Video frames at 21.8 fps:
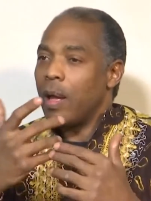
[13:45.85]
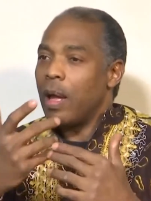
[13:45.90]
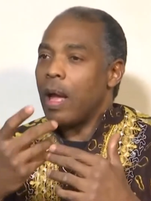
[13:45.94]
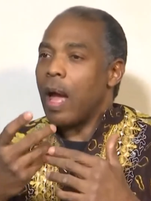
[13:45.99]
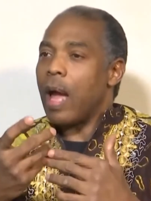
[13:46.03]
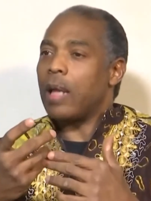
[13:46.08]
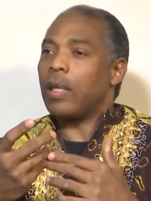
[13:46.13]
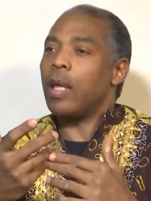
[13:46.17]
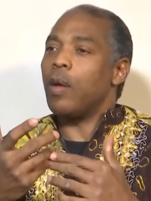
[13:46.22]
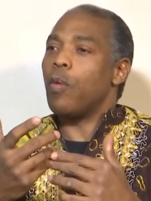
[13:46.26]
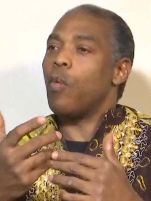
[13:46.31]

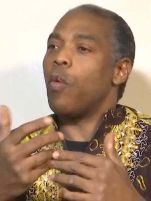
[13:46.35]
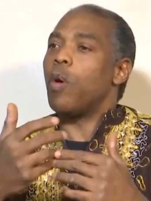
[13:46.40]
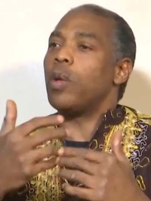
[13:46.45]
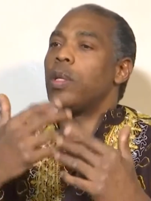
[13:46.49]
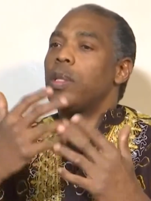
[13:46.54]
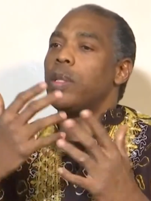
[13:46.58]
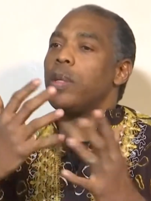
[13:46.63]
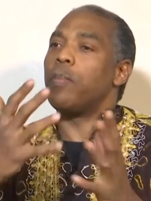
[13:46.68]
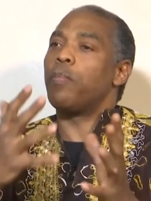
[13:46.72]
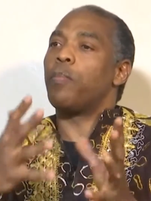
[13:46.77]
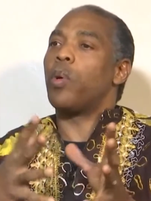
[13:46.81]
I think what
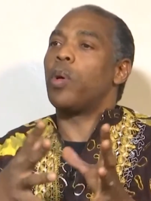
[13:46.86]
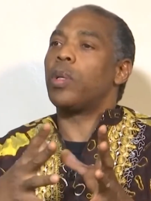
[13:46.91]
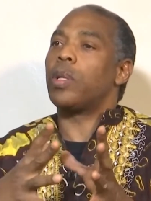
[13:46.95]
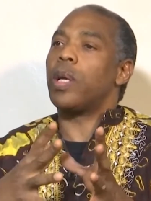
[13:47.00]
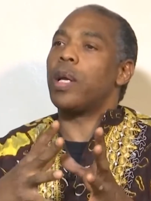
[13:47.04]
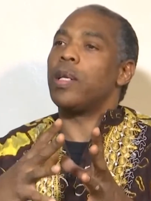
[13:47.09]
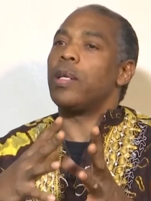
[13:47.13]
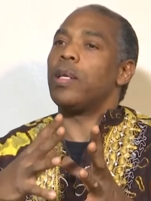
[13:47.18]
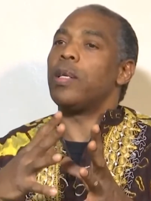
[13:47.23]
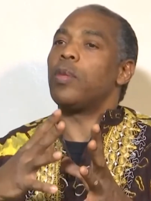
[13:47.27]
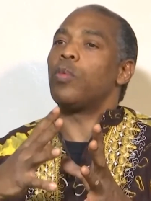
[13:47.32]
is
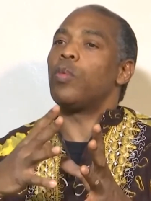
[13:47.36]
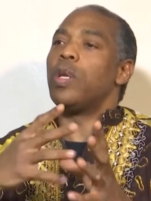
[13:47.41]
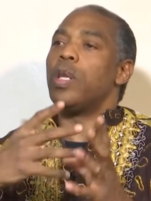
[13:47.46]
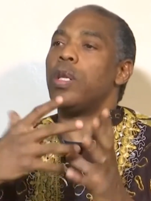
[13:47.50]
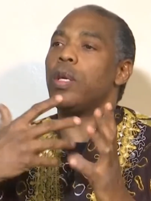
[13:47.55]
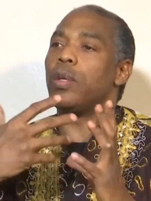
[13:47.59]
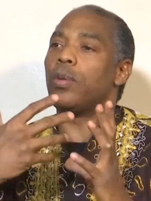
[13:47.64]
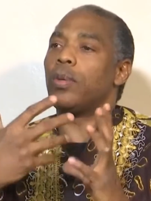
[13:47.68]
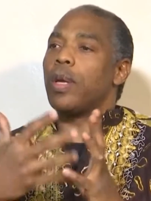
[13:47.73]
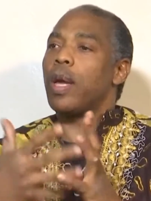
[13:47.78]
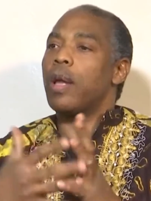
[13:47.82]
important is we
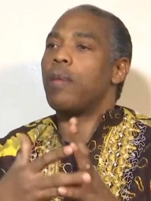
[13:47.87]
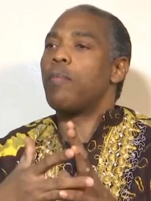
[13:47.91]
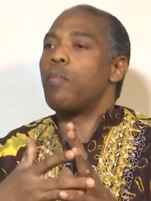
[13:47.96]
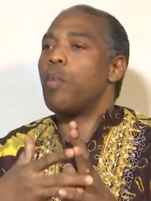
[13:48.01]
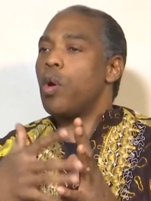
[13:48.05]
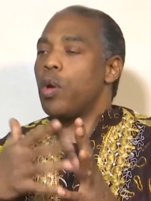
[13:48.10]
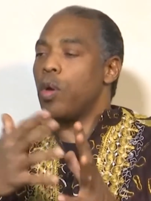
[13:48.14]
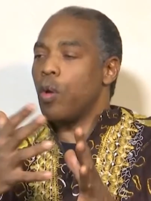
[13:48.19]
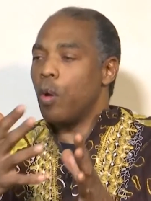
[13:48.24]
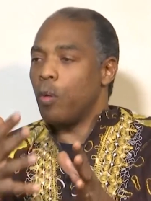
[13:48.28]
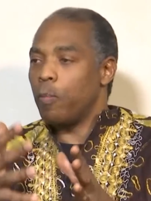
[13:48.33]
need to get
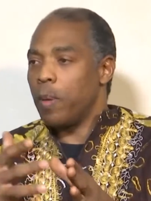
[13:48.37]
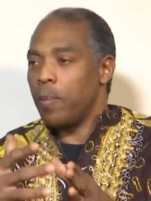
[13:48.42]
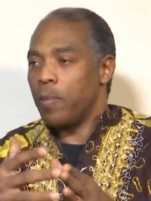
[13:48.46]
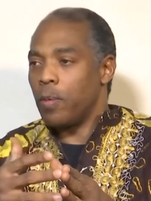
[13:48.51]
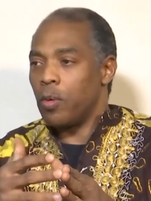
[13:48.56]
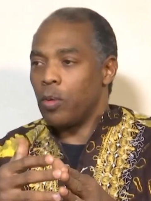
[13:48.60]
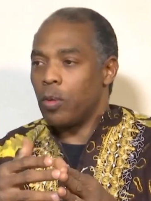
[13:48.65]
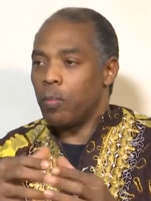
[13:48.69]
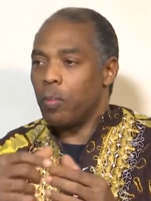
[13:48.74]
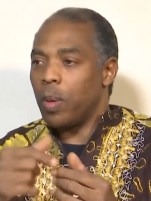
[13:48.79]
more young people to